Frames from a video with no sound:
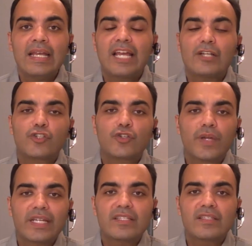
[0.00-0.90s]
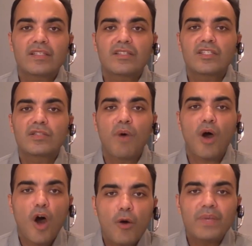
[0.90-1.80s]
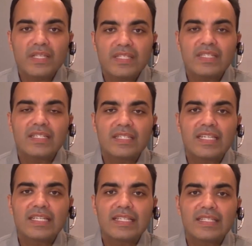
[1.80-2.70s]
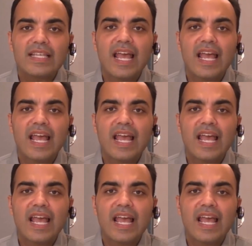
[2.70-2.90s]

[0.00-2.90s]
that treats small businesses,